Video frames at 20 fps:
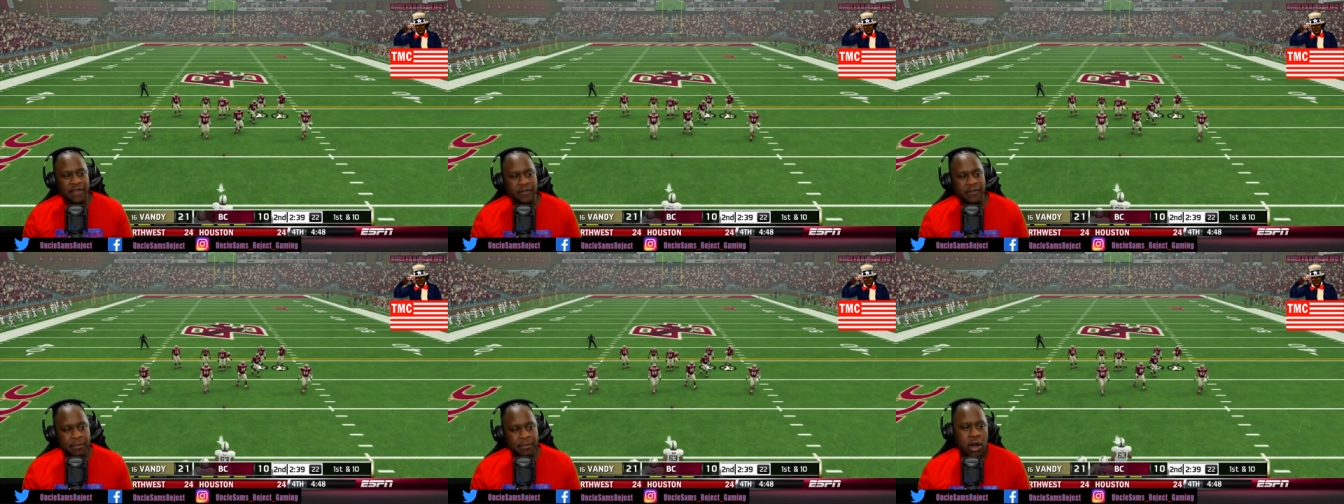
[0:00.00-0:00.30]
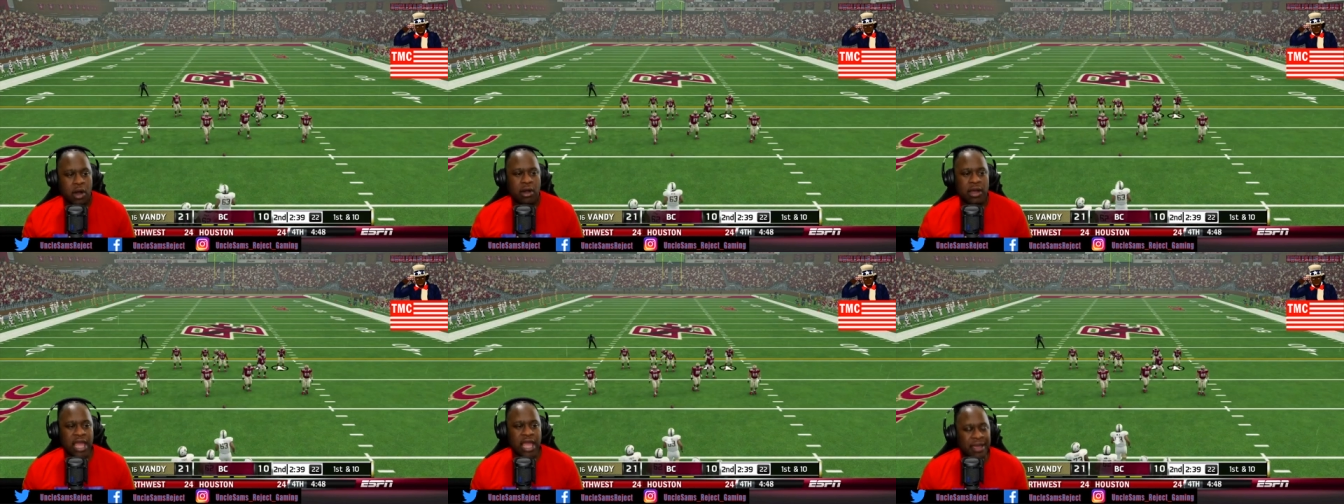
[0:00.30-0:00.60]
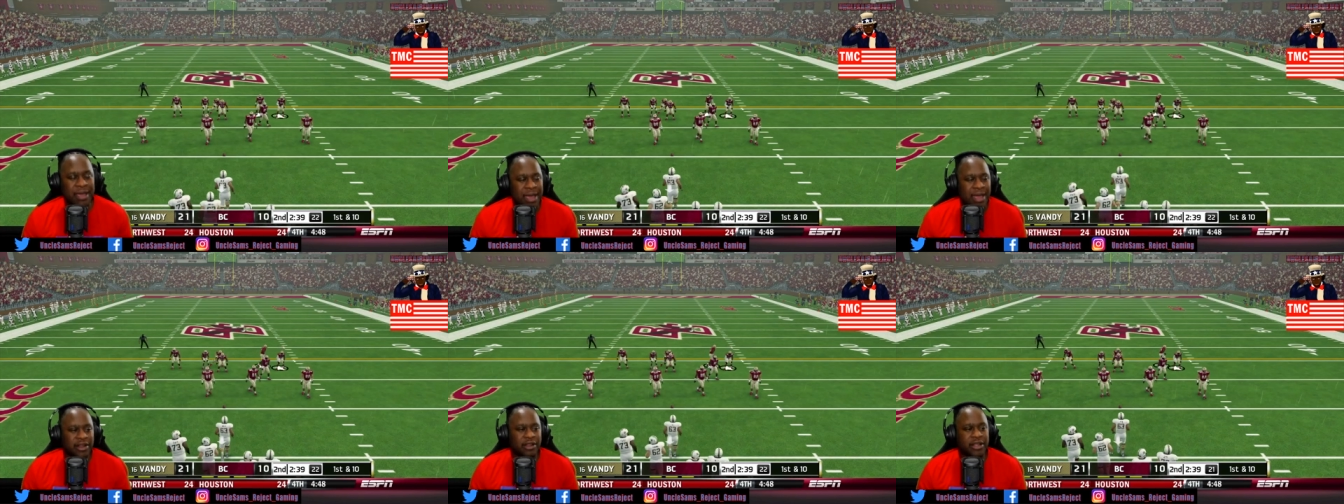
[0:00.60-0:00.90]
be a different ball
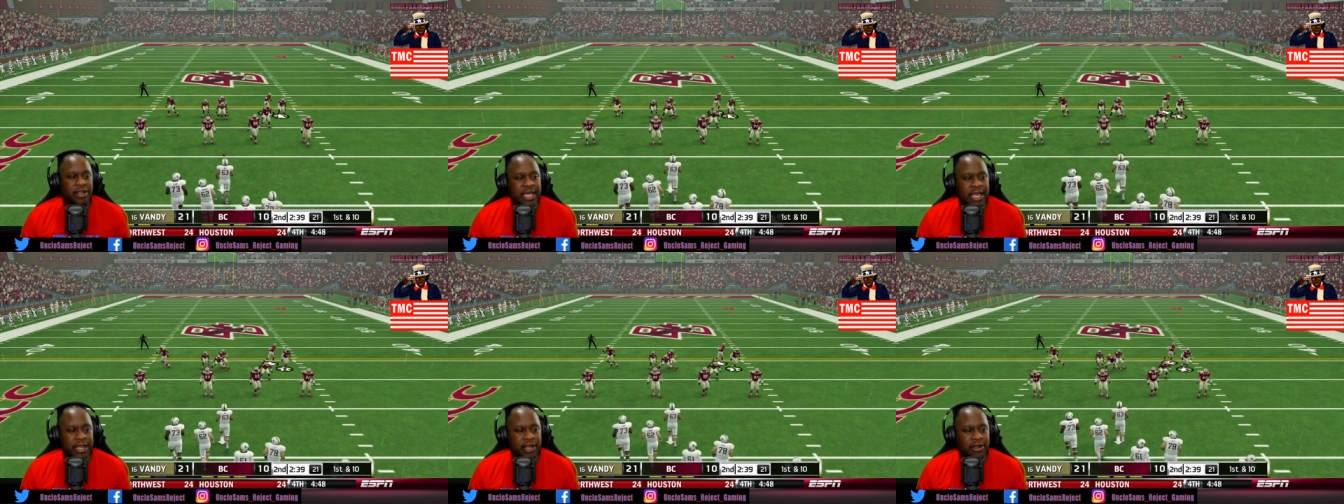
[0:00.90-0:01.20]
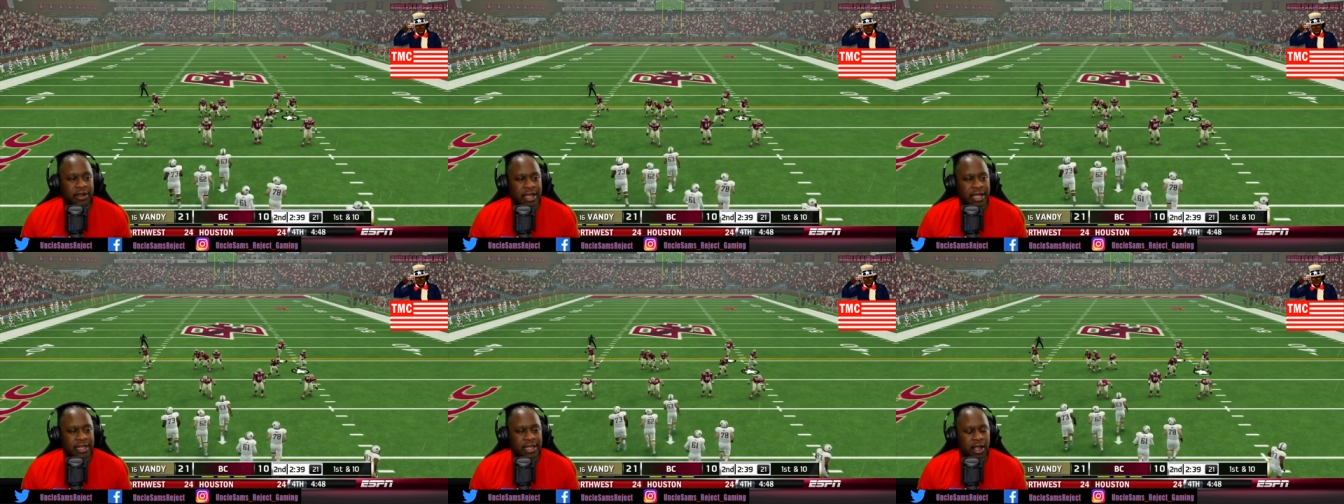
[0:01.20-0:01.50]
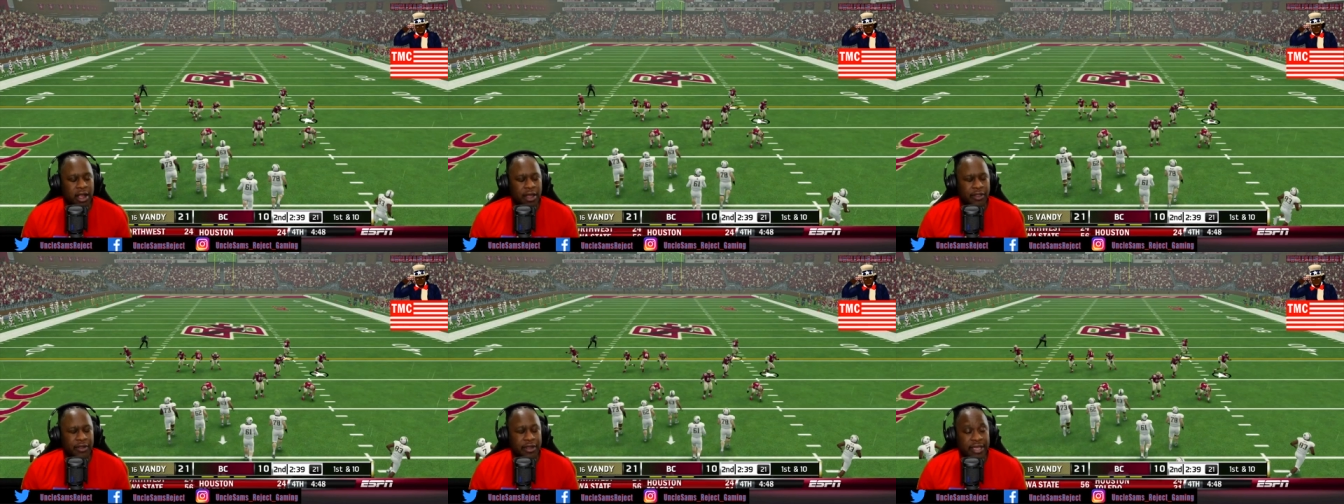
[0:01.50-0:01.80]
game had their kicker
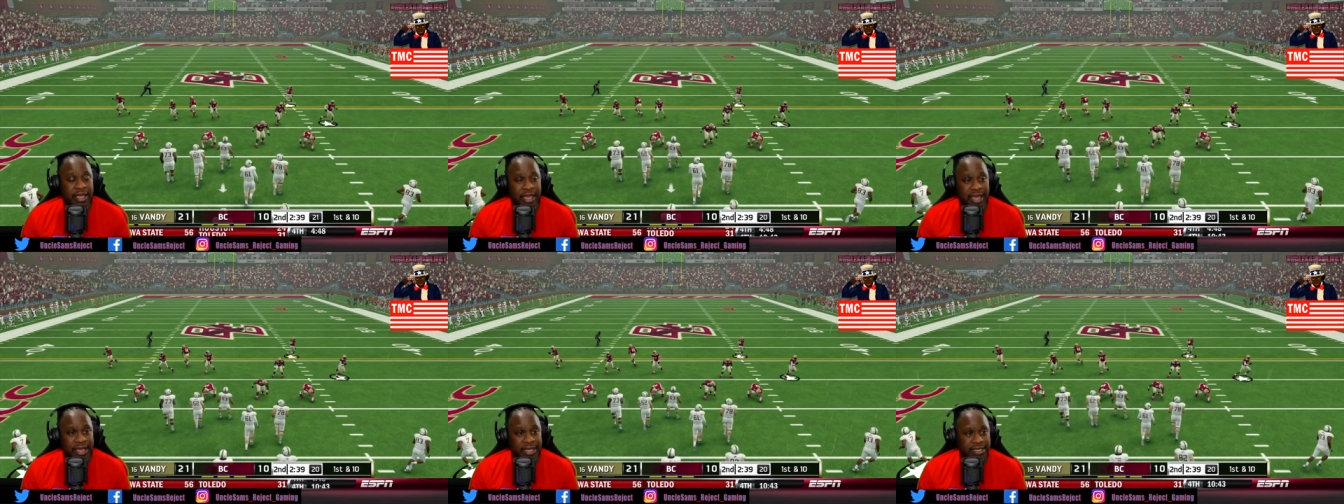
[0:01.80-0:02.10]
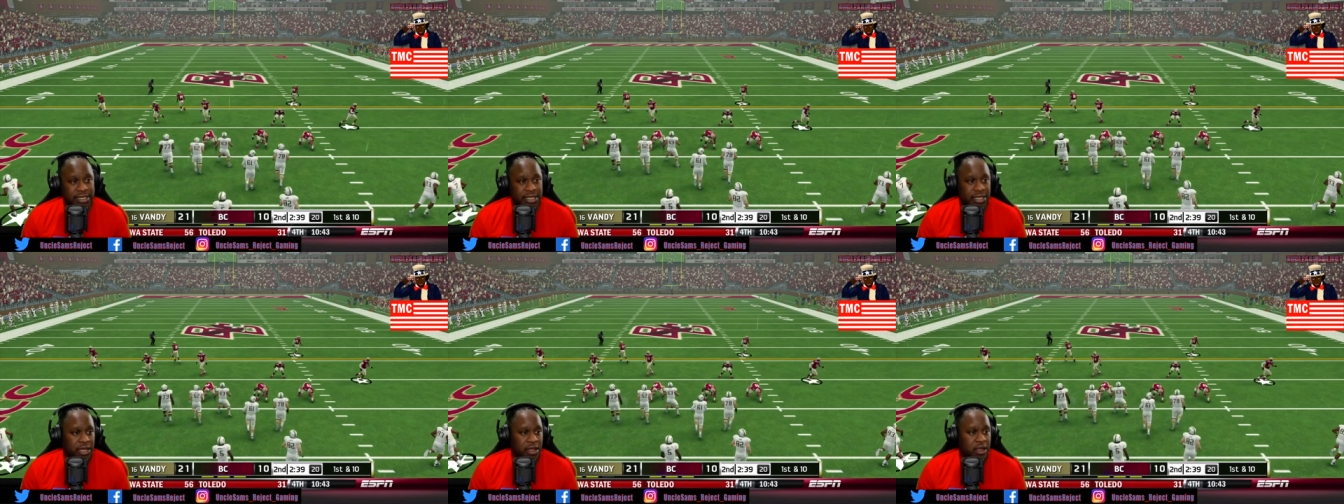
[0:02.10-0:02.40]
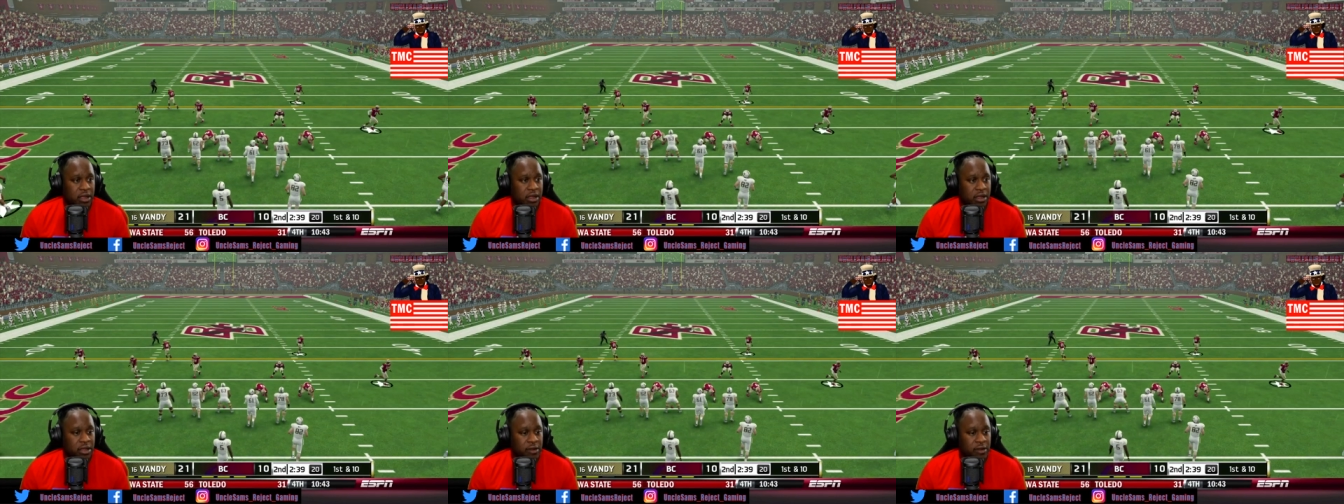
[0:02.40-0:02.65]
hit their other kicks.